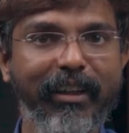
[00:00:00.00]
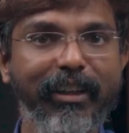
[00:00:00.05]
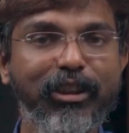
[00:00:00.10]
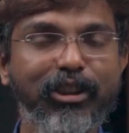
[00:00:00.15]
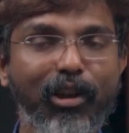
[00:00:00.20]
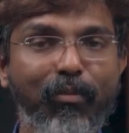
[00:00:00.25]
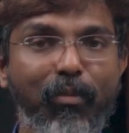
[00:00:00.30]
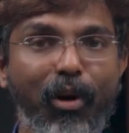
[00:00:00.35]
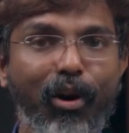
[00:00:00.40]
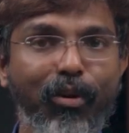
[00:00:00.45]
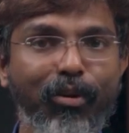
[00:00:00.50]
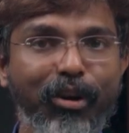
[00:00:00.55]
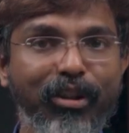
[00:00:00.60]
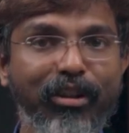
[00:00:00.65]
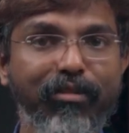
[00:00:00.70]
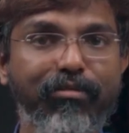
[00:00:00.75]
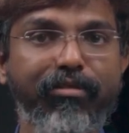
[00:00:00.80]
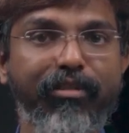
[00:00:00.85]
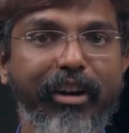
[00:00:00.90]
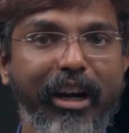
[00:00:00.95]
It is about
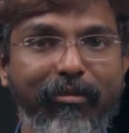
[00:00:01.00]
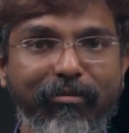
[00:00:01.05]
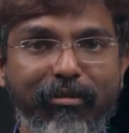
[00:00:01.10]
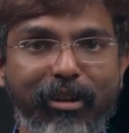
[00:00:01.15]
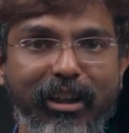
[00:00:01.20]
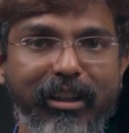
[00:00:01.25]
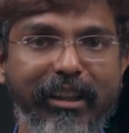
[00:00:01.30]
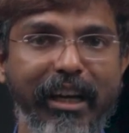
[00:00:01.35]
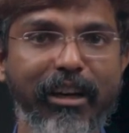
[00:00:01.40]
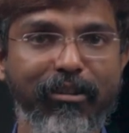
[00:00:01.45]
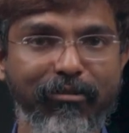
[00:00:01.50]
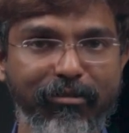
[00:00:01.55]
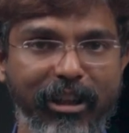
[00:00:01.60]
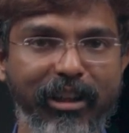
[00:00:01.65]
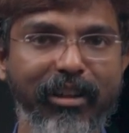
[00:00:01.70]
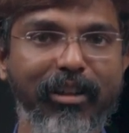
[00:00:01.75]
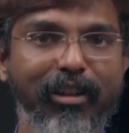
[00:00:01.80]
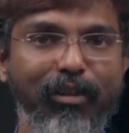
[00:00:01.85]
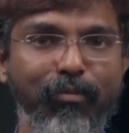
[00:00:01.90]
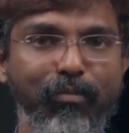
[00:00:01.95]
the framework that we
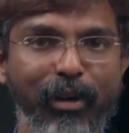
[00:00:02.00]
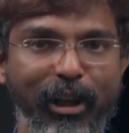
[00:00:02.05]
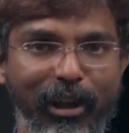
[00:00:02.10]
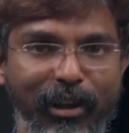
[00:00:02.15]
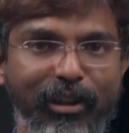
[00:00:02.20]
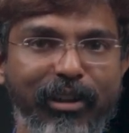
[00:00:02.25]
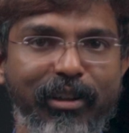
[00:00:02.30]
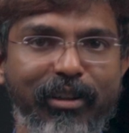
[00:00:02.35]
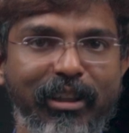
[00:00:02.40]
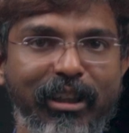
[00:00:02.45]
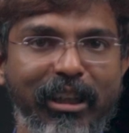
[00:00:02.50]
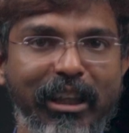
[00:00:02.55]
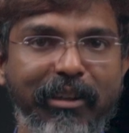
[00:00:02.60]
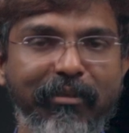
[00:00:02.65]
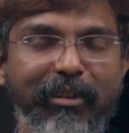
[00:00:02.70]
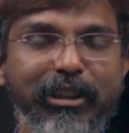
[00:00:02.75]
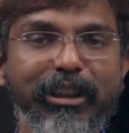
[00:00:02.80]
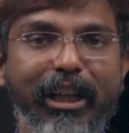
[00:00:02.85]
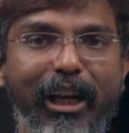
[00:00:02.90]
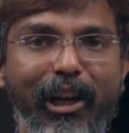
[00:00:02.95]
build
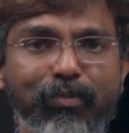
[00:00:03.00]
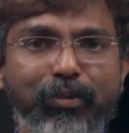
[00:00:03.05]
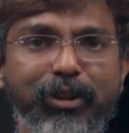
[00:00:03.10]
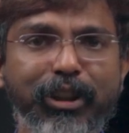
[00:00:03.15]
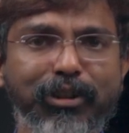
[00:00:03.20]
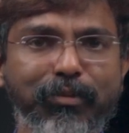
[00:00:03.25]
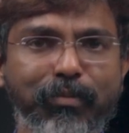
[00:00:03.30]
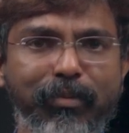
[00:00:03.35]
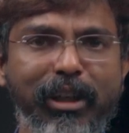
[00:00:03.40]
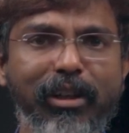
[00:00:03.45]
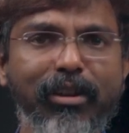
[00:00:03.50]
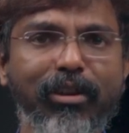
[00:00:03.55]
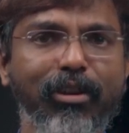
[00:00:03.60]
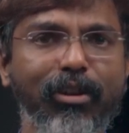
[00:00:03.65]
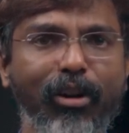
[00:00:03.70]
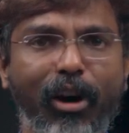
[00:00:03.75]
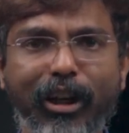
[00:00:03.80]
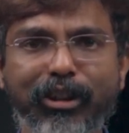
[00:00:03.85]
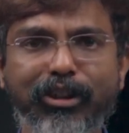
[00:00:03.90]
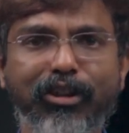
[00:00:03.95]
which helps us build
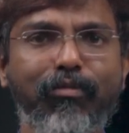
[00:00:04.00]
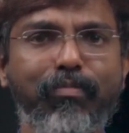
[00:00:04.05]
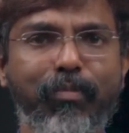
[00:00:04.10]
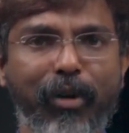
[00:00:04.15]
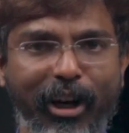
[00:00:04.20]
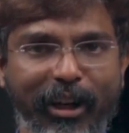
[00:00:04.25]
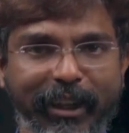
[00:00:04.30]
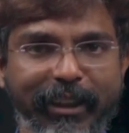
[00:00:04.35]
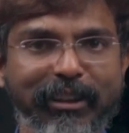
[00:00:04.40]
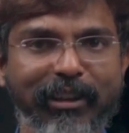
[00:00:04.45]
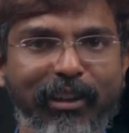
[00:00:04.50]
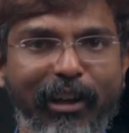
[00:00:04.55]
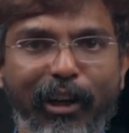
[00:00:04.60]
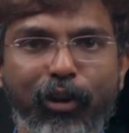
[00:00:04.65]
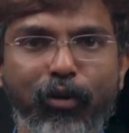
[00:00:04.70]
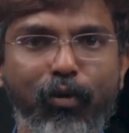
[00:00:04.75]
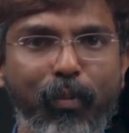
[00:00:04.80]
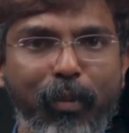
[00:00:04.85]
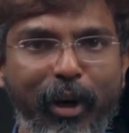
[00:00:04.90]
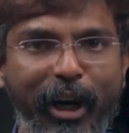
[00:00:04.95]
lots of products
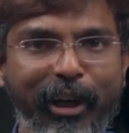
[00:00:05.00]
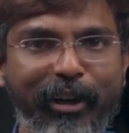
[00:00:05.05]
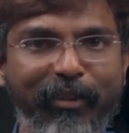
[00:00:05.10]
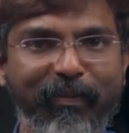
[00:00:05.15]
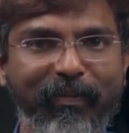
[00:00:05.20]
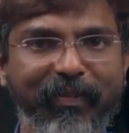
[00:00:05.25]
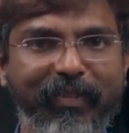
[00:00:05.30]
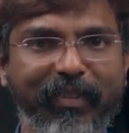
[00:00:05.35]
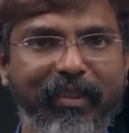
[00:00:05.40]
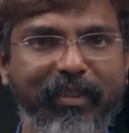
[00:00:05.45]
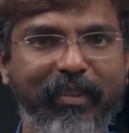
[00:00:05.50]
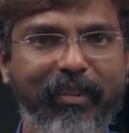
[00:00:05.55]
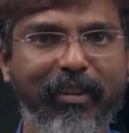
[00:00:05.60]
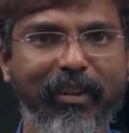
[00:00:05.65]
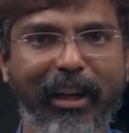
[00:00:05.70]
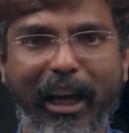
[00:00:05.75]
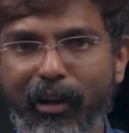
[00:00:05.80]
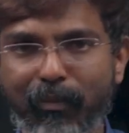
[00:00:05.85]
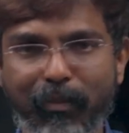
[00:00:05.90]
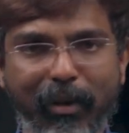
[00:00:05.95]
like UPI,
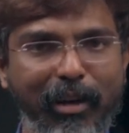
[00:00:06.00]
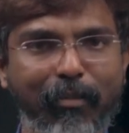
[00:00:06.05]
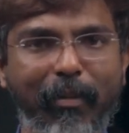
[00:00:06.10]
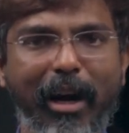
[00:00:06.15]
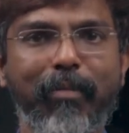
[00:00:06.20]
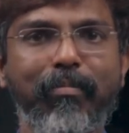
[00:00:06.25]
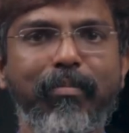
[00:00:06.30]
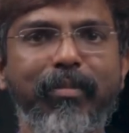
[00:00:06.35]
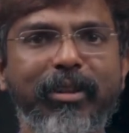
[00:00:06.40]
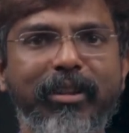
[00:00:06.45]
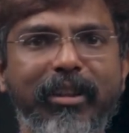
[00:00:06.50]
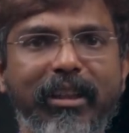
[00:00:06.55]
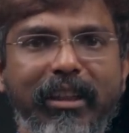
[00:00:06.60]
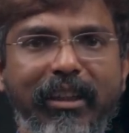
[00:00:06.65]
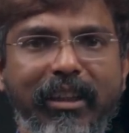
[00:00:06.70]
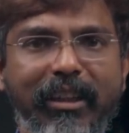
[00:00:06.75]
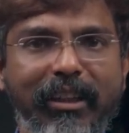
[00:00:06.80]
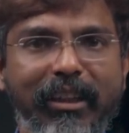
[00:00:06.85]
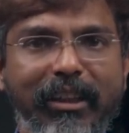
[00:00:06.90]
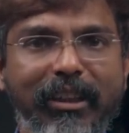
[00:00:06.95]
like BHIM app.
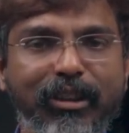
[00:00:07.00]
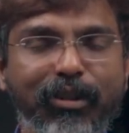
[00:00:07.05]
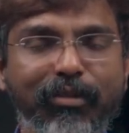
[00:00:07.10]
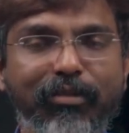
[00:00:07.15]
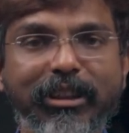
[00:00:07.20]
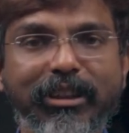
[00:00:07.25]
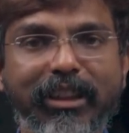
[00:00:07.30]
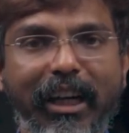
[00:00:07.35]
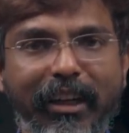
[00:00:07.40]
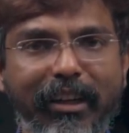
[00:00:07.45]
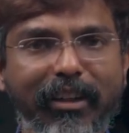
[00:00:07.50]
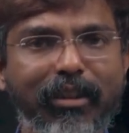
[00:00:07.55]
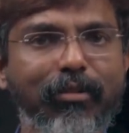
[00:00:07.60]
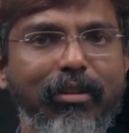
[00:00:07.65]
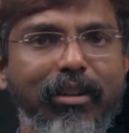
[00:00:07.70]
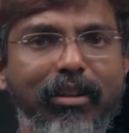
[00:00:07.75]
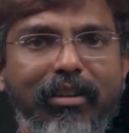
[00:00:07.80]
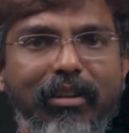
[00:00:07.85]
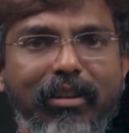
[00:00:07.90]
So we started